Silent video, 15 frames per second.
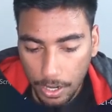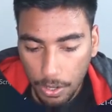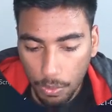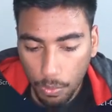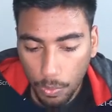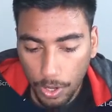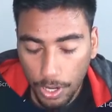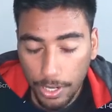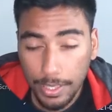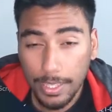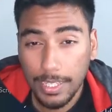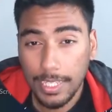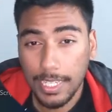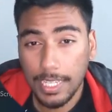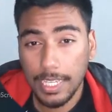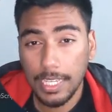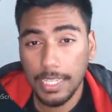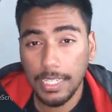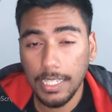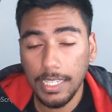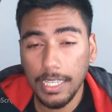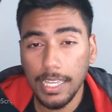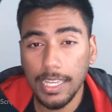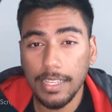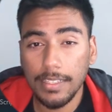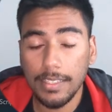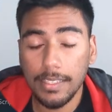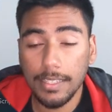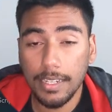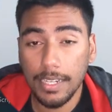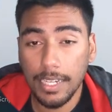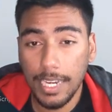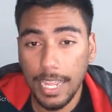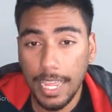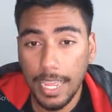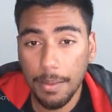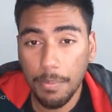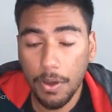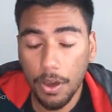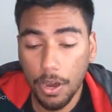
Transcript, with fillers: where the key is the name